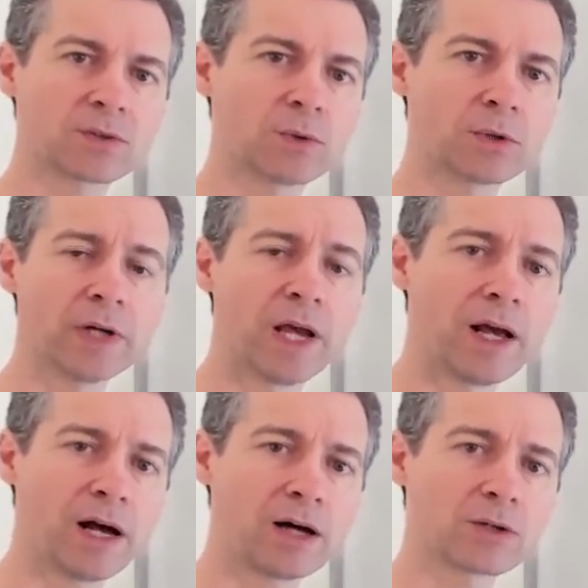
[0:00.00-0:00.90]
or
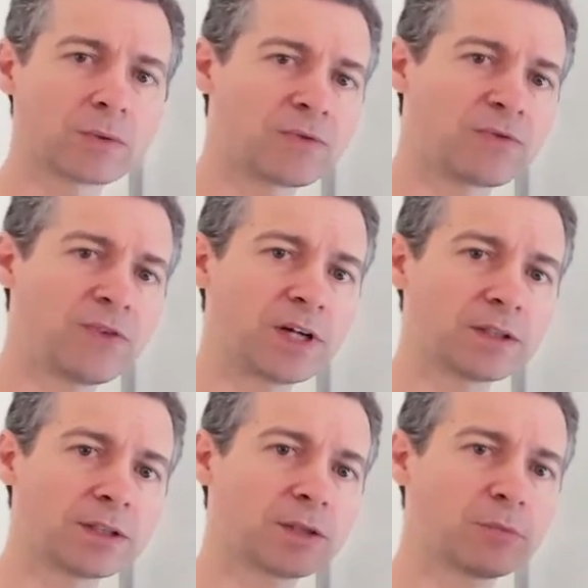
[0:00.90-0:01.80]
how do we
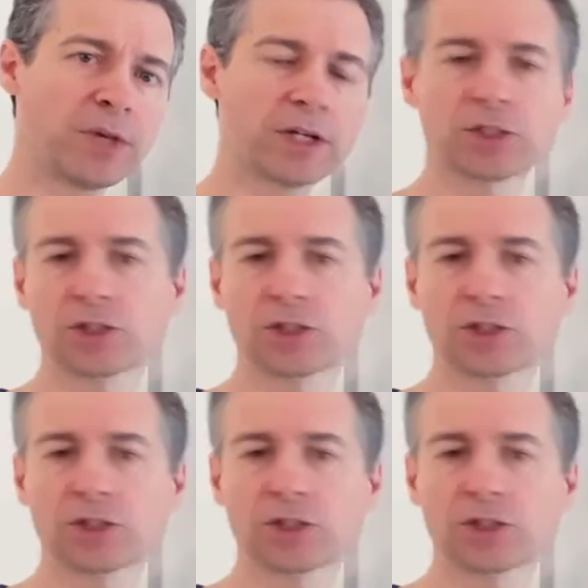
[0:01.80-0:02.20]
fairly compare